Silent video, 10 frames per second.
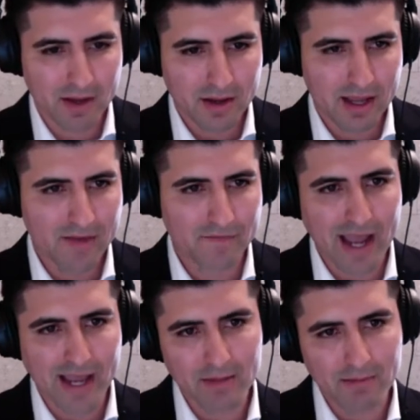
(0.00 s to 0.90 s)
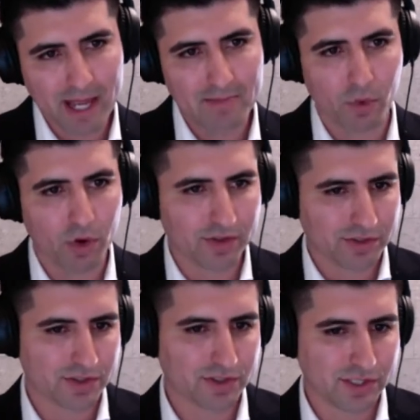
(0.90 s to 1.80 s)
If I can make more than
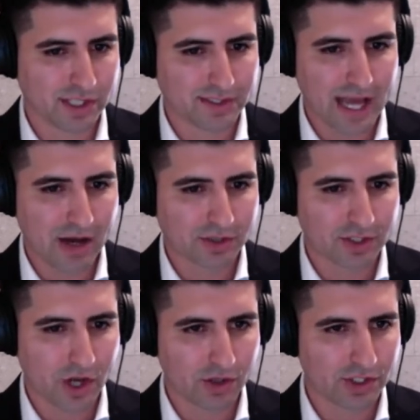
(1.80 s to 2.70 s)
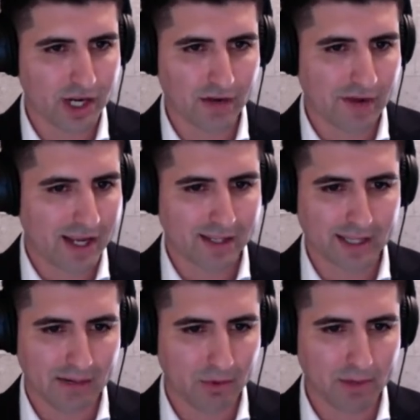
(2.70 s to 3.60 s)
$6,000 a year, if I can
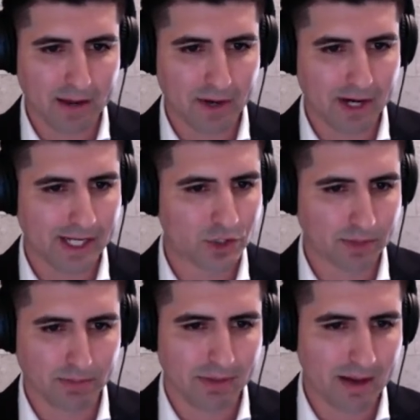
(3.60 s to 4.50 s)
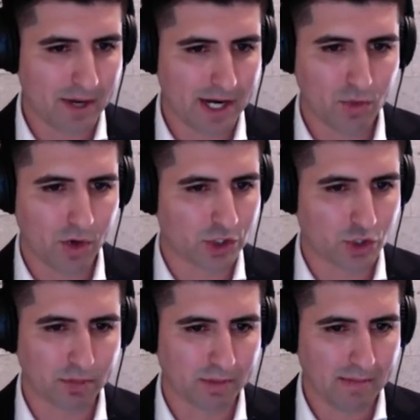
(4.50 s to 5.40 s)
double my money, triple my money,
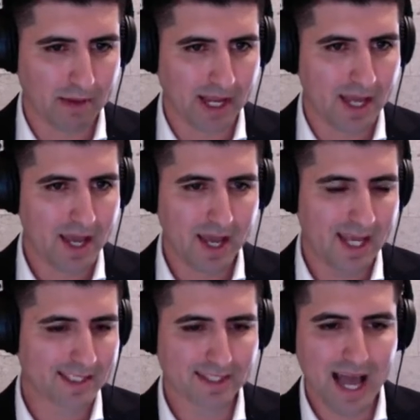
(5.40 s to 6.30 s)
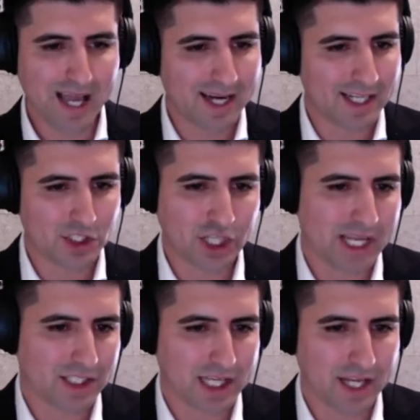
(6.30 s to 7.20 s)
quadruple my money, it's not going to
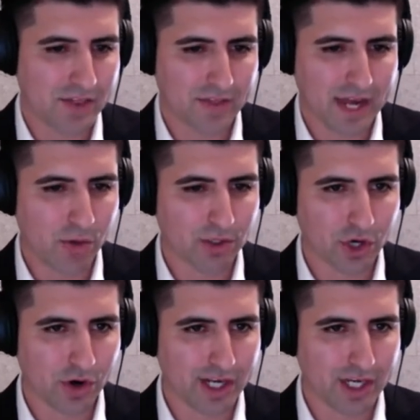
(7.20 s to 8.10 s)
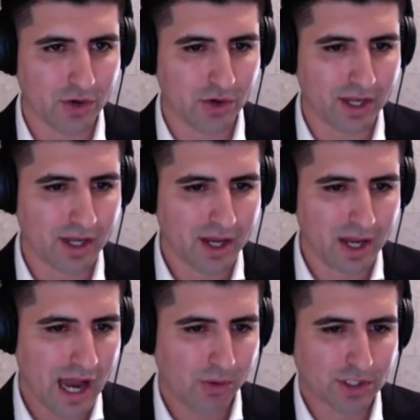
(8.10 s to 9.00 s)
change anything that I was already doing.
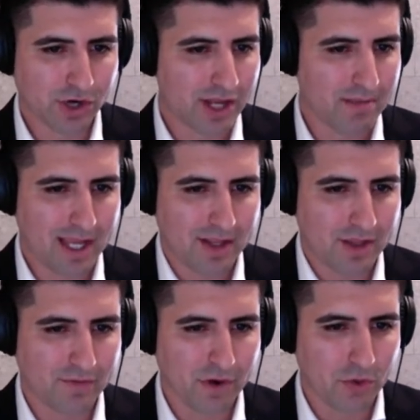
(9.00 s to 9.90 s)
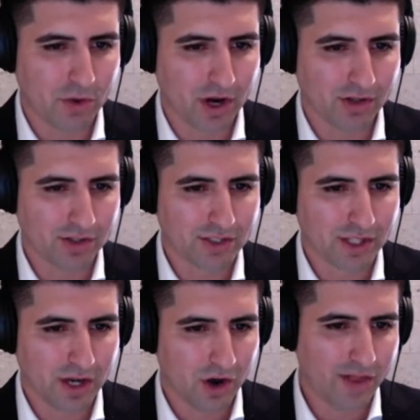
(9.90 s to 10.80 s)
I was already making the phone calls.
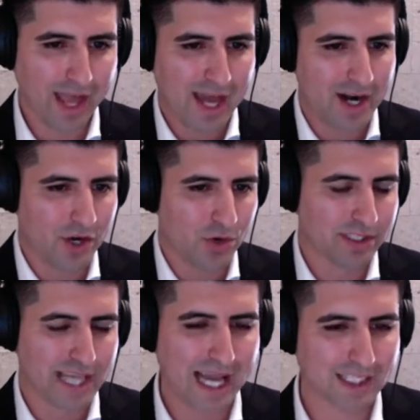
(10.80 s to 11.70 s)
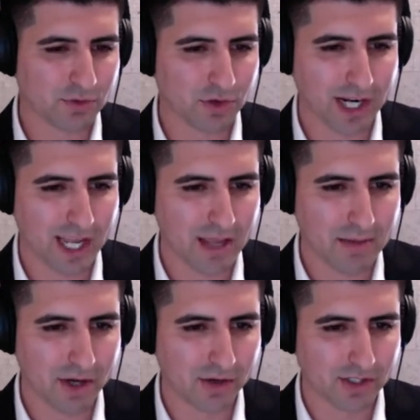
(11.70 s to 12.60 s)
All I had to do was ask for an
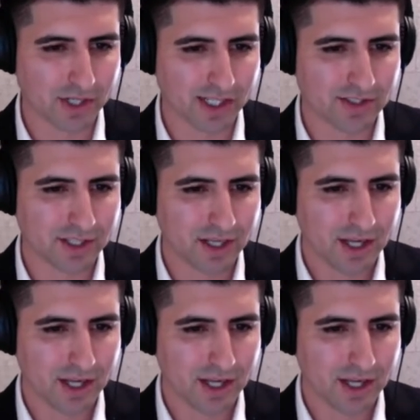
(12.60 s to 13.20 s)
email address.